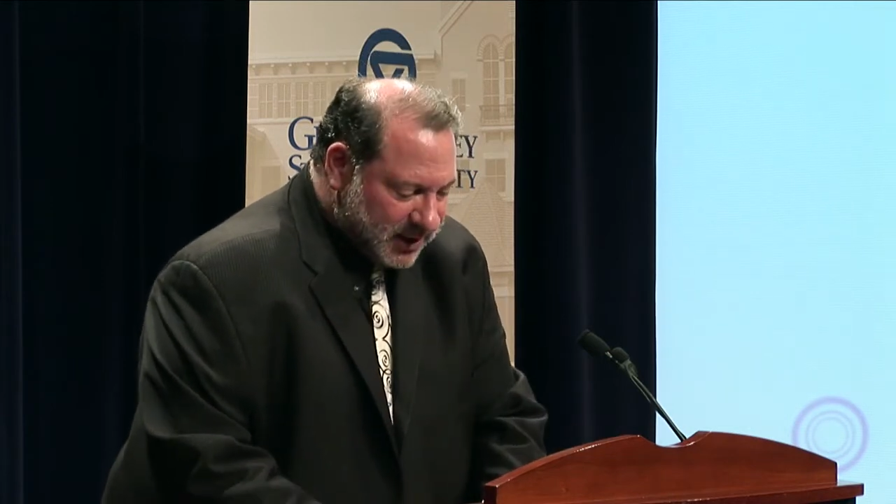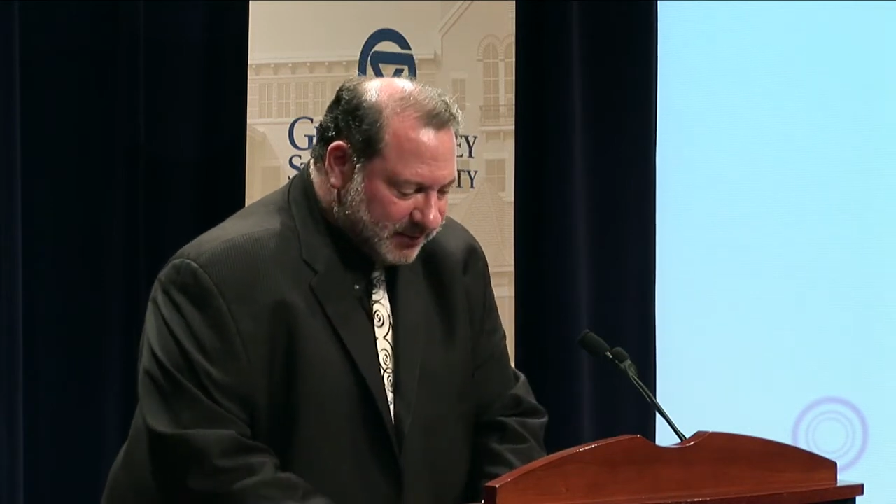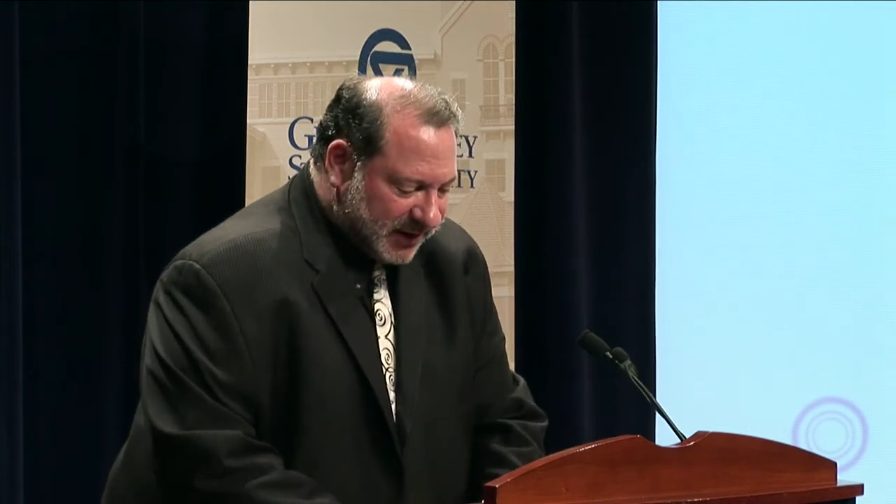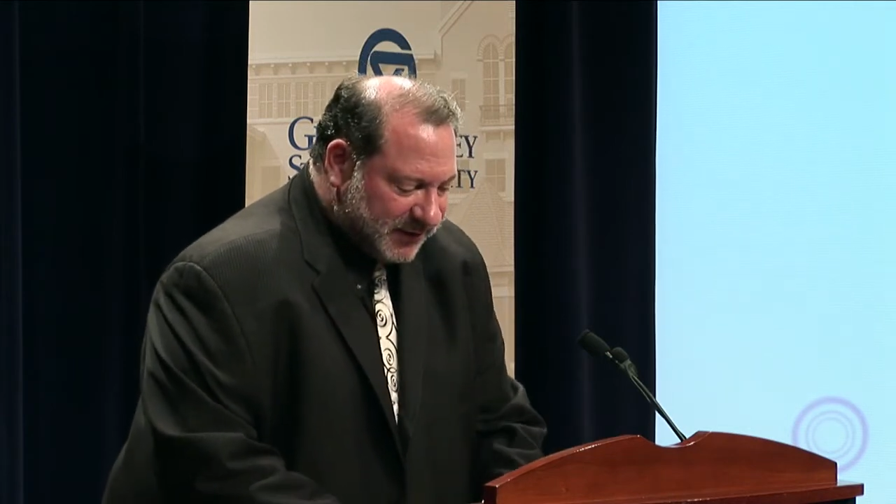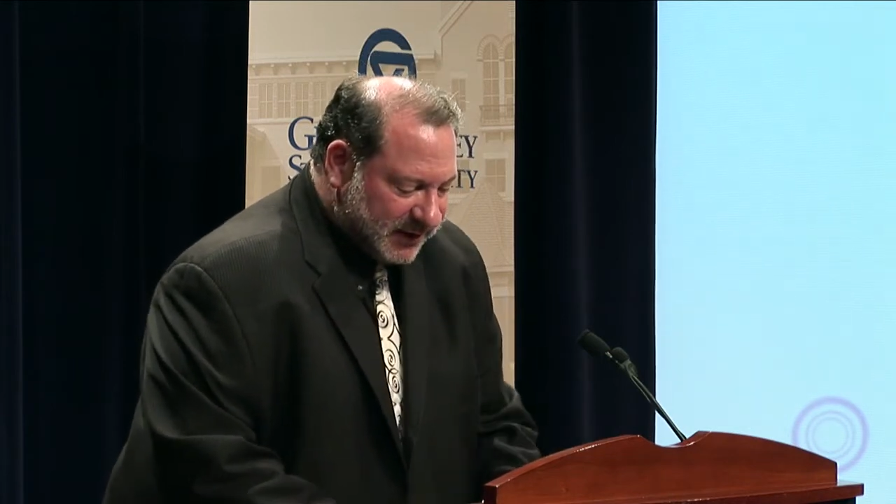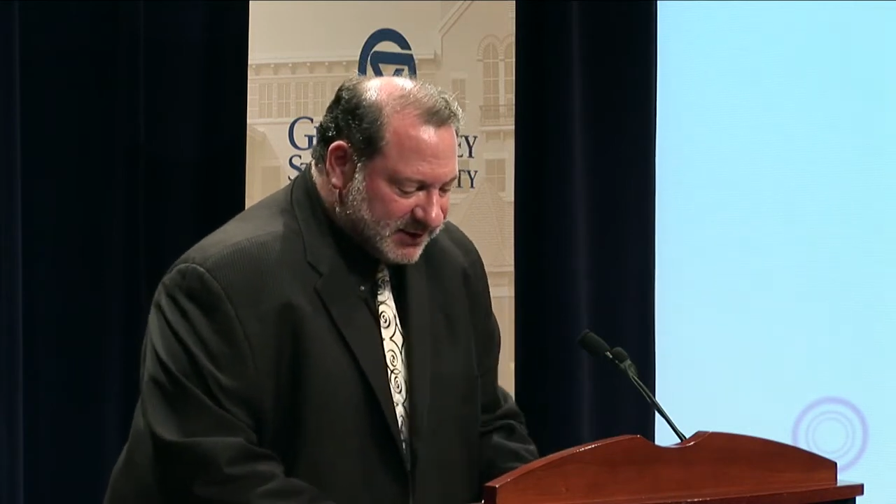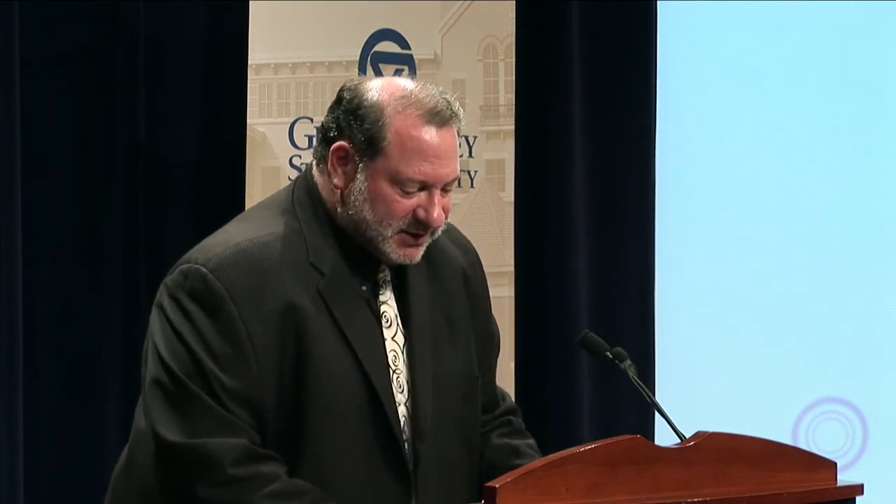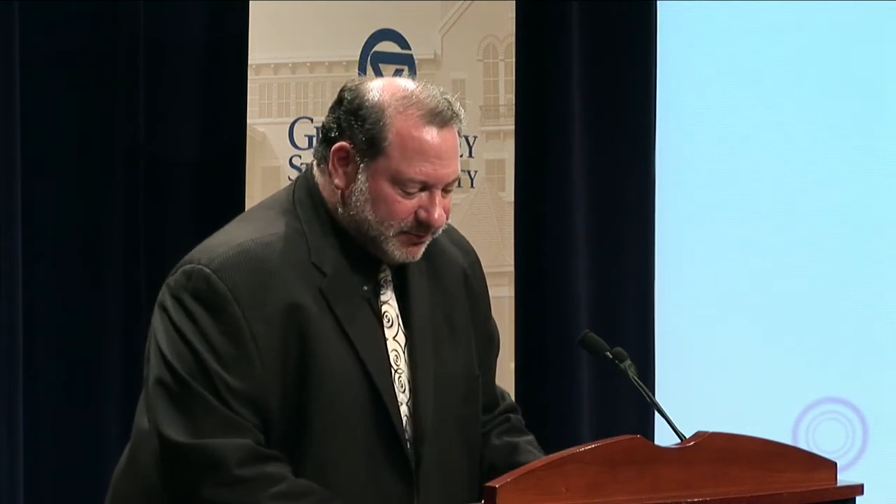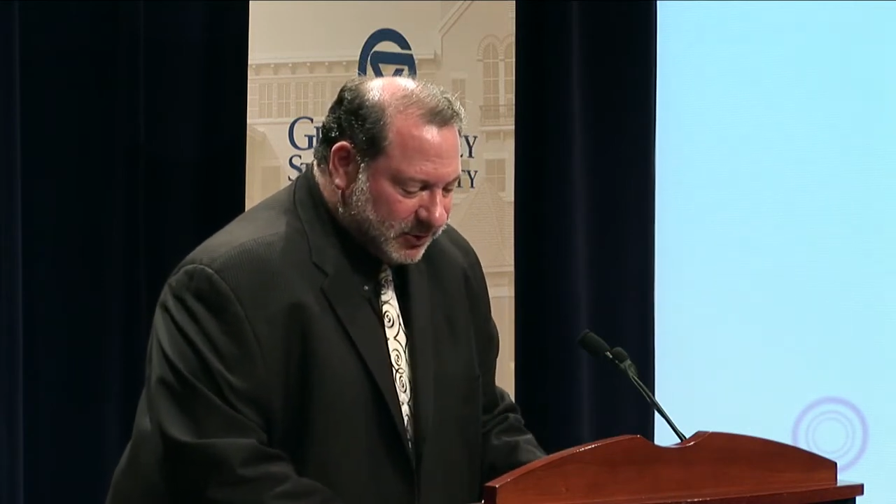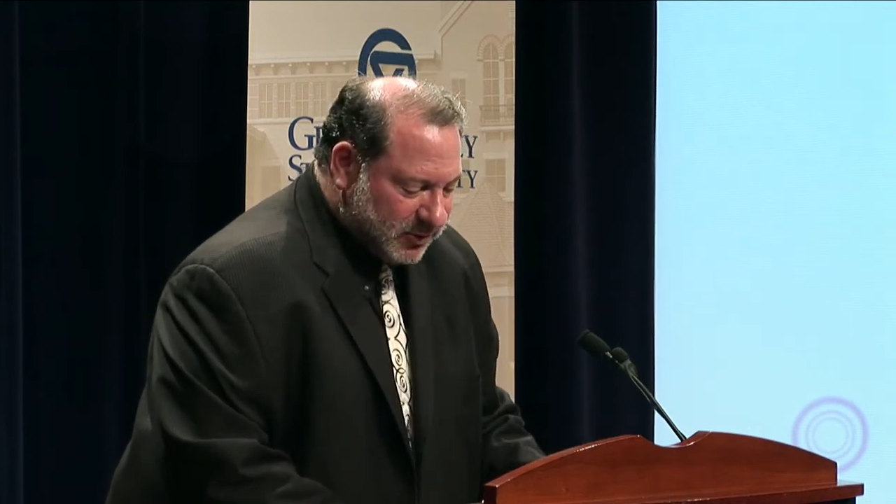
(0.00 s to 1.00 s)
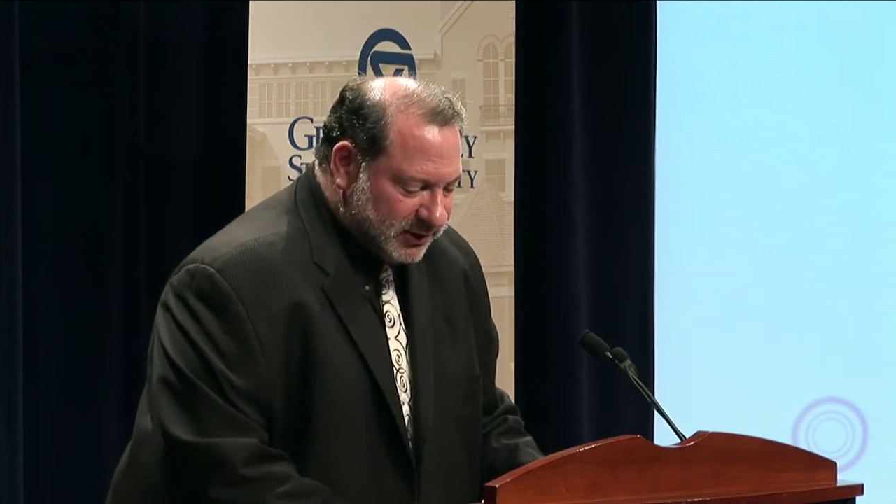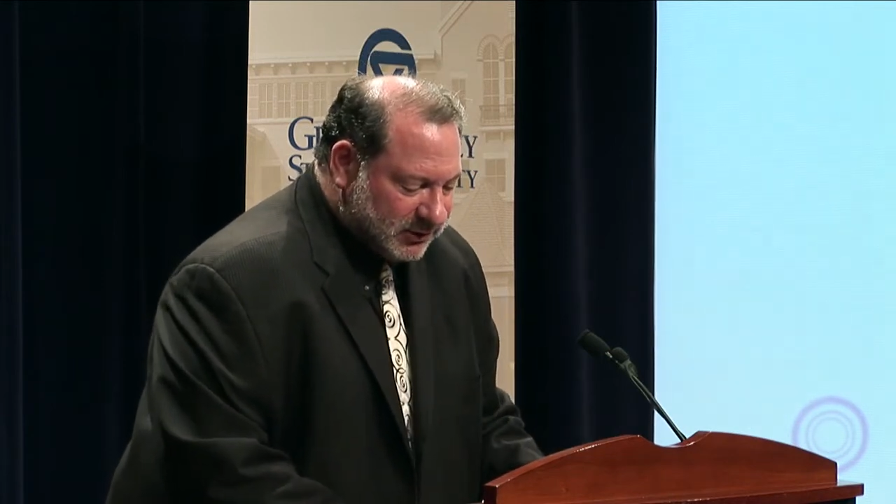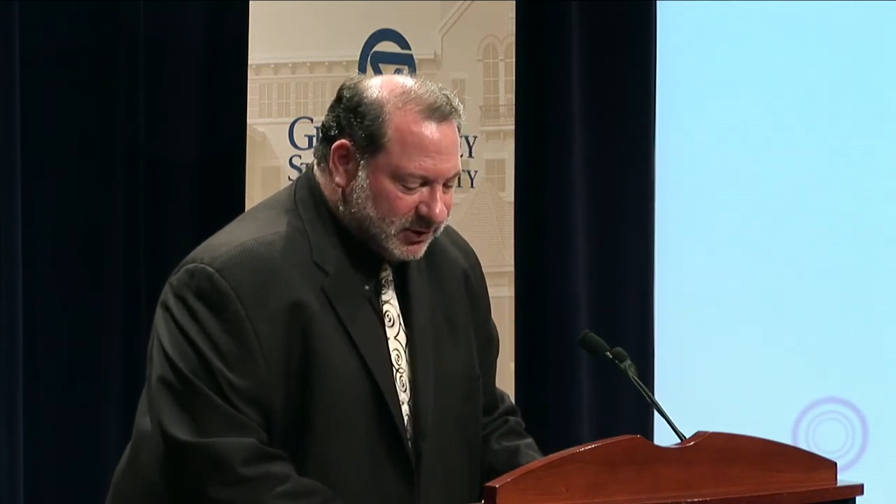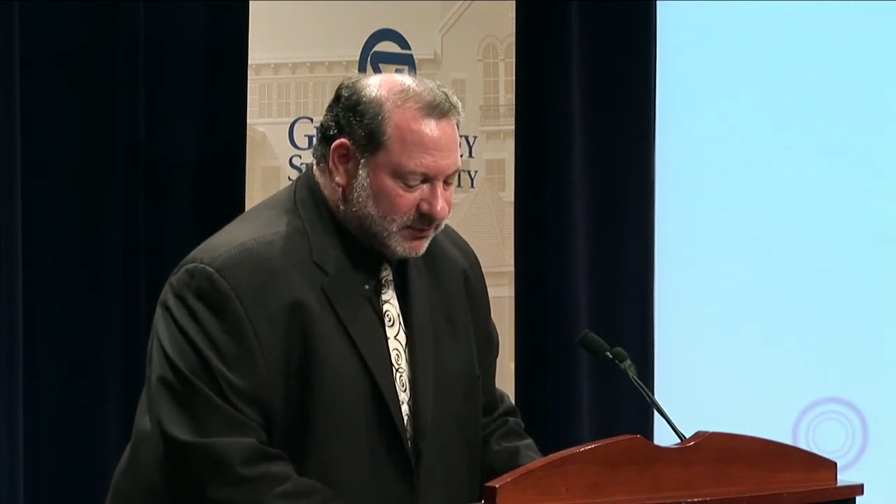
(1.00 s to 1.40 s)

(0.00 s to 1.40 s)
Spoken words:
but I think it's important to